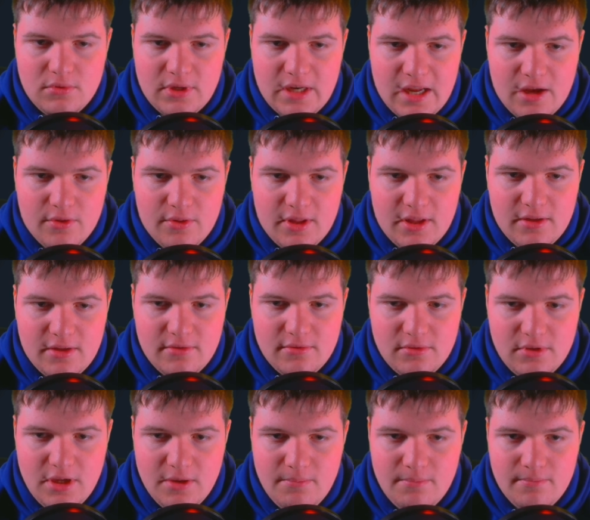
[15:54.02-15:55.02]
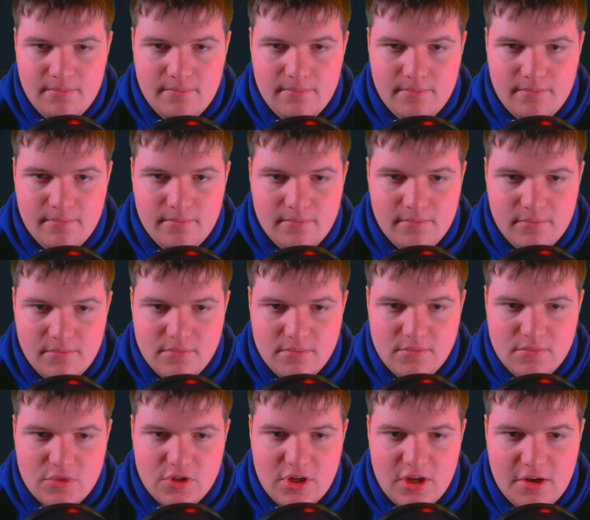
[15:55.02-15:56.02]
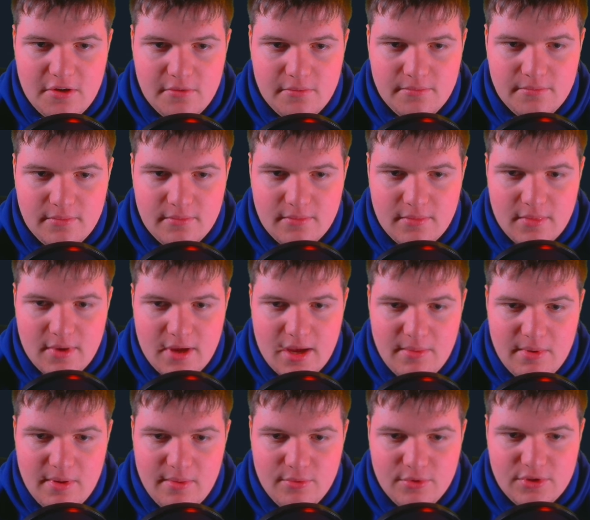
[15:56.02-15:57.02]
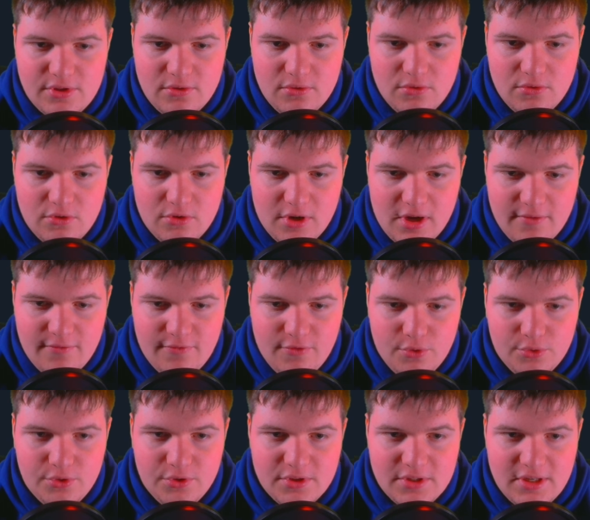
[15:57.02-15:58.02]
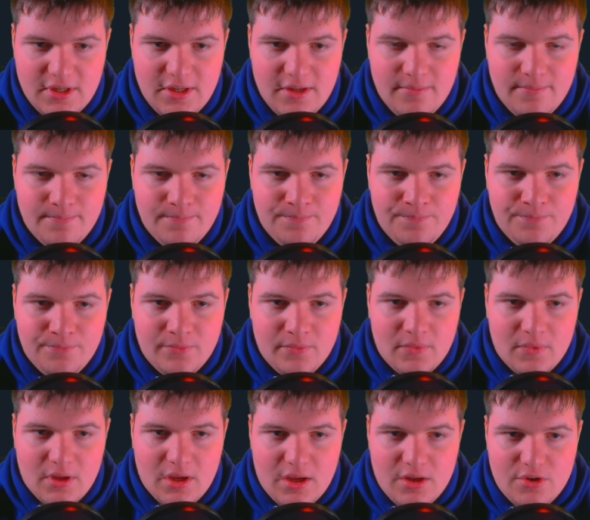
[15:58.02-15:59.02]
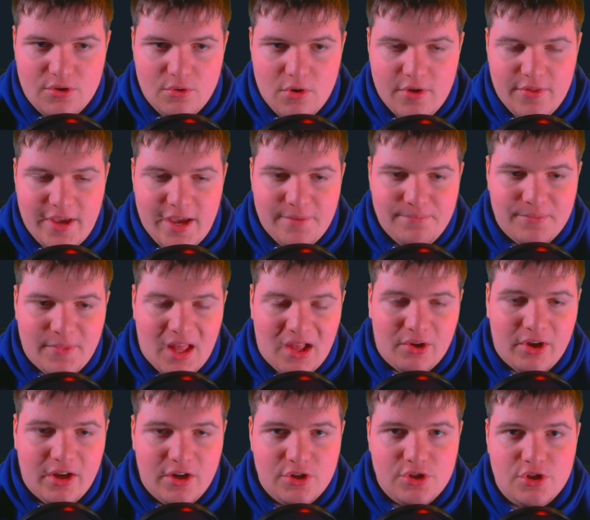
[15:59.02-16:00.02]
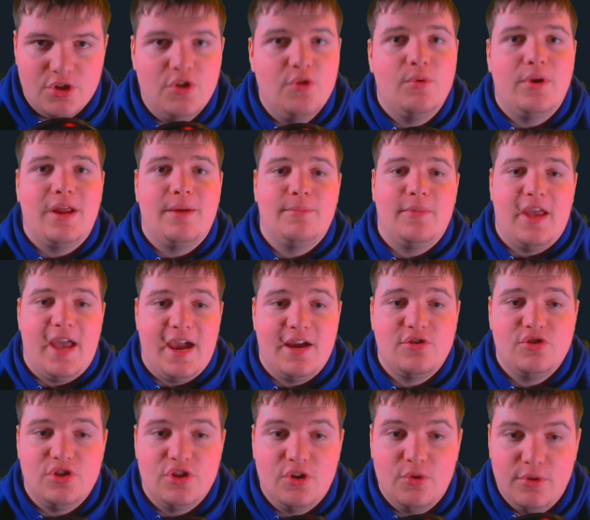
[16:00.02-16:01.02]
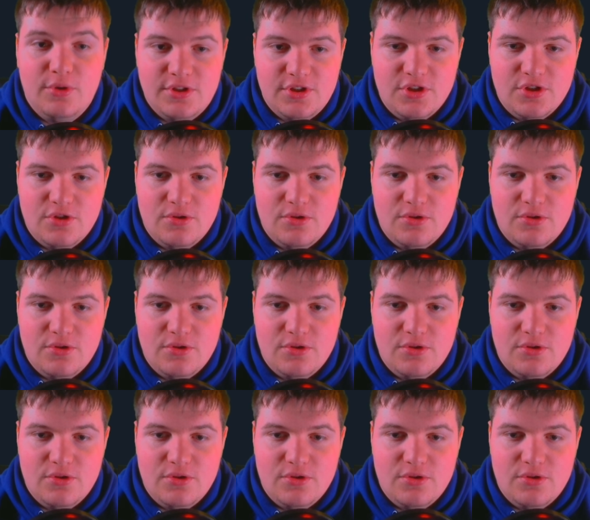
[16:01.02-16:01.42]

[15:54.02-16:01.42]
Now that, yep. So now I'm able to create folders in it and do all that. I'll kind of show you what I'm actually going to